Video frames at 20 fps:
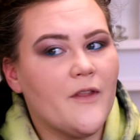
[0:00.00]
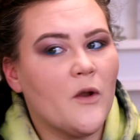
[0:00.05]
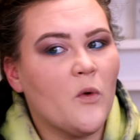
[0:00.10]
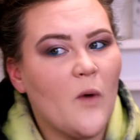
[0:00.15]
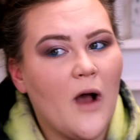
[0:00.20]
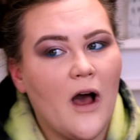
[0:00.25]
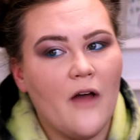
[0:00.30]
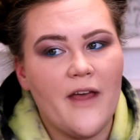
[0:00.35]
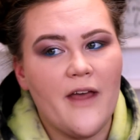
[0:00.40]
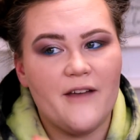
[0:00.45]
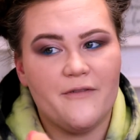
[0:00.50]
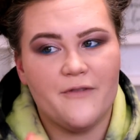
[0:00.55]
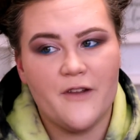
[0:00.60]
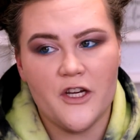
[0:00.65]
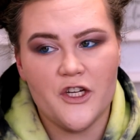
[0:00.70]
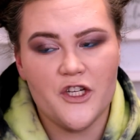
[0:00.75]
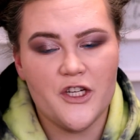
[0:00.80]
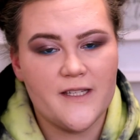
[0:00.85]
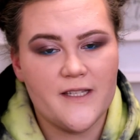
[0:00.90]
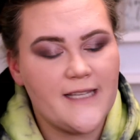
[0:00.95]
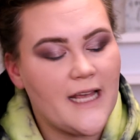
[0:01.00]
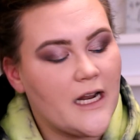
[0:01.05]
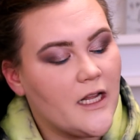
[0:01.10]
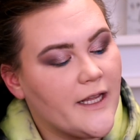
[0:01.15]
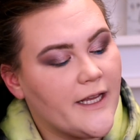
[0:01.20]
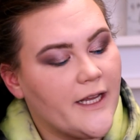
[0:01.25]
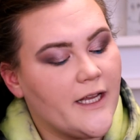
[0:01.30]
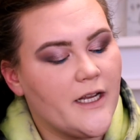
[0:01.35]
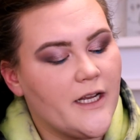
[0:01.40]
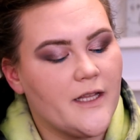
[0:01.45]
then while that finishes
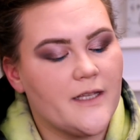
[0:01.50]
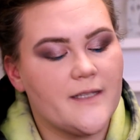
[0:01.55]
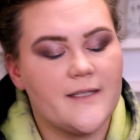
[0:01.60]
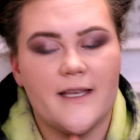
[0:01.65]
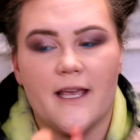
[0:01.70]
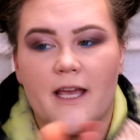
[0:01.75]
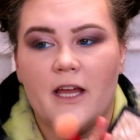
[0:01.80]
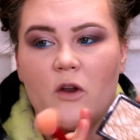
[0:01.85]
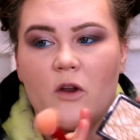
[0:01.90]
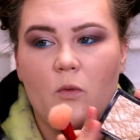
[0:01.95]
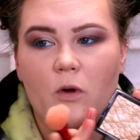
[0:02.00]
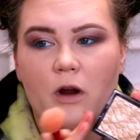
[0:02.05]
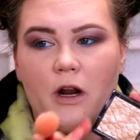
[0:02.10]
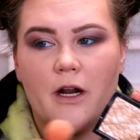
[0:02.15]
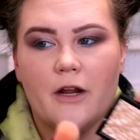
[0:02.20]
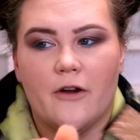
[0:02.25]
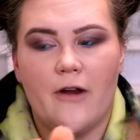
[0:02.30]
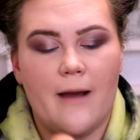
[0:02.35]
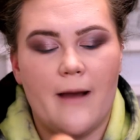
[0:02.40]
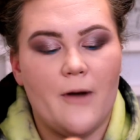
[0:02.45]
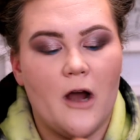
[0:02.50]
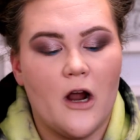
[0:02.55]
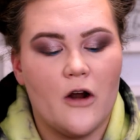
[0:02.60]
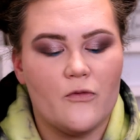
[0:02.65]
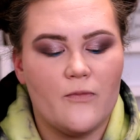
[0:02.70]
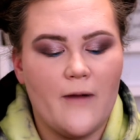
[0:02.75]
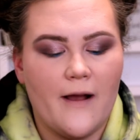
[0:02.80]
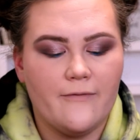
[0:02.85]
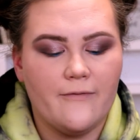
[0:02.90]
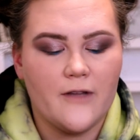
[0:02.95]
settling into the skin, we're gonna grab our
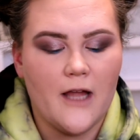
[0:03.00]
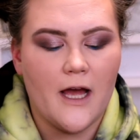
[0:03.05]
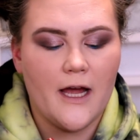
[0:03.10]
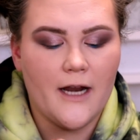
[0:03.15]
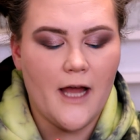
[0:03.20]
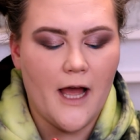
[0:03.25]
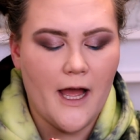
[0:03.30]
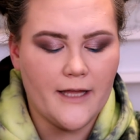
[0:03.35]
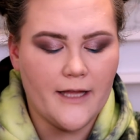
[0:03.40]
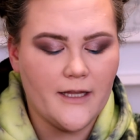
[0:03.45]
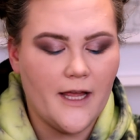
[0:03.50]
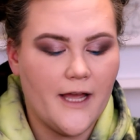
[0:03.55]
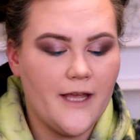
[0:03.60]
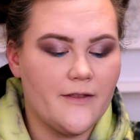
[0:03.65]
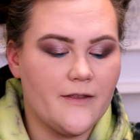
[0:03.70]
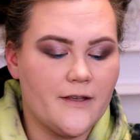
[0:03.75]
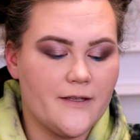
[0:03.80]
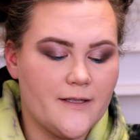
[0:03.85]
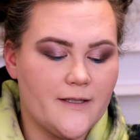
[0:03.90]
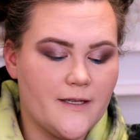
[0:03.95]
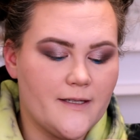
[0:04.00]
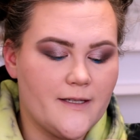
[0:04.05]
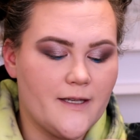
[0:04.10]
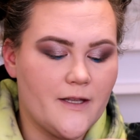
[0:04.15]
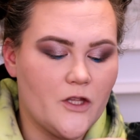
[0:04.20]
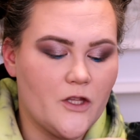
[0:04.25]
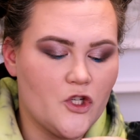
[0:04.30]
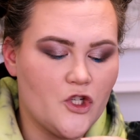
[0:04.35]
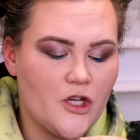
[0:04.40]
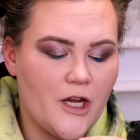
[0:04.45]
Revlon highlight. This is
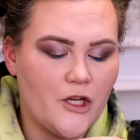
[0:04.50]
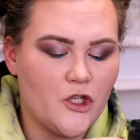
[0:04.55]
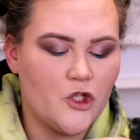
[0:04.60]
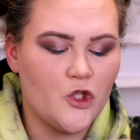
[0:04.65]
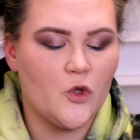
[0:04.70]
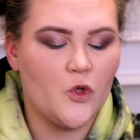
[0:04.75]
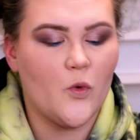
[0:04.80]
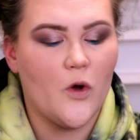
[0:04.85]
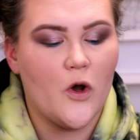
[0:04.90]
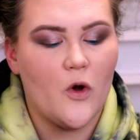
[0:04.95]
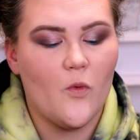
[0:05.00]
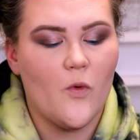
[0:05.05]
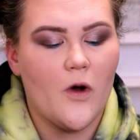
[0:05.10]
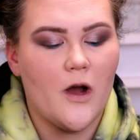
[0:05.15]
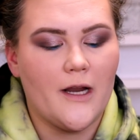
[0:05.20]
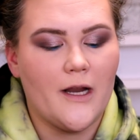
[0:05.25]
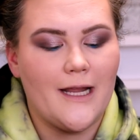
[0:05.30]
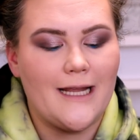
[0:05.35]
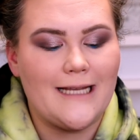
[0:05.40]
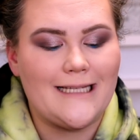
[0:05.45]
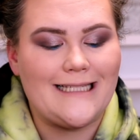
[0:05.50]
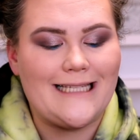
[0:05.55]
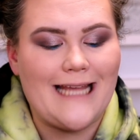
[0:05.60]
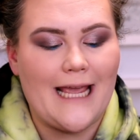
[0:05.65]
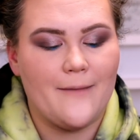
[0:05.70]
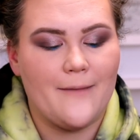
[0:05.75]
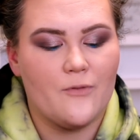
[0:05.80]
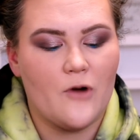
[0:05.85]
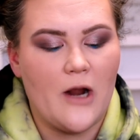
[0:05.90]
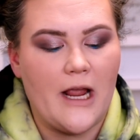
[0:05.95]
in the shade 201
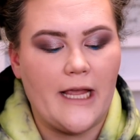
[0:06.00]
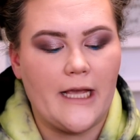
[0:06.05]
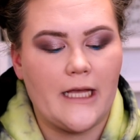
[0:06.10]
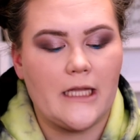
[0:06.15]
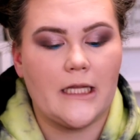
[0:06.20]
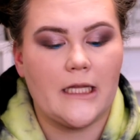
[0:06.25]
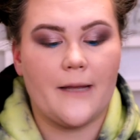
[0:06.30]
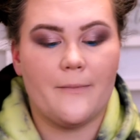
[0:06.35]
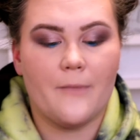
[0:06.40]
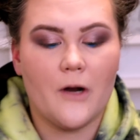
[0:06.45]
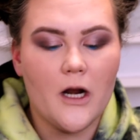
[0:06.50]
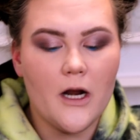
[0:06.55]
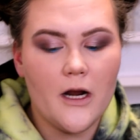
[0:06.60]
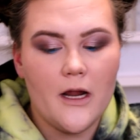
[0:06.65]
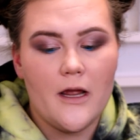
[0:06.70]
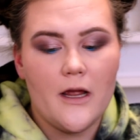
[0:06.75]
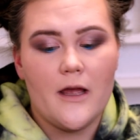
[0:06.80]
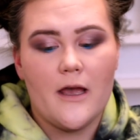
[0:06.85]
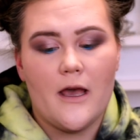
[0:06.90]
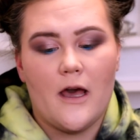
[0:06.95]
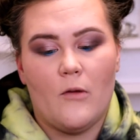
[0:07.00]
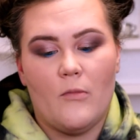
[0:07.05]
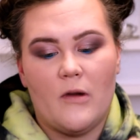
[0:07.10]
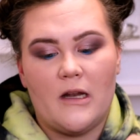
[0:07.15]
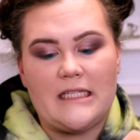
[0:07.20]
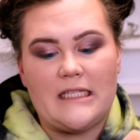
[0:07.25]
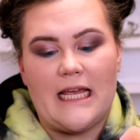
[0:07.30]
Daybreak Glimmer. I'm gonna